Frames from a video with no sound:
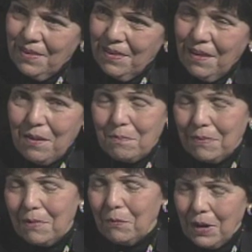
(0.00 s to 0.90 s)
Yeah,
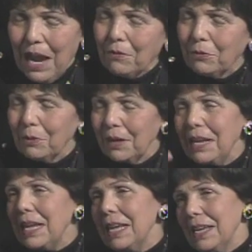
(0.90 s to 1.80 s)
we have to
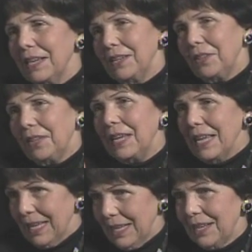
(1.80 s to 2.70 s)
rethink,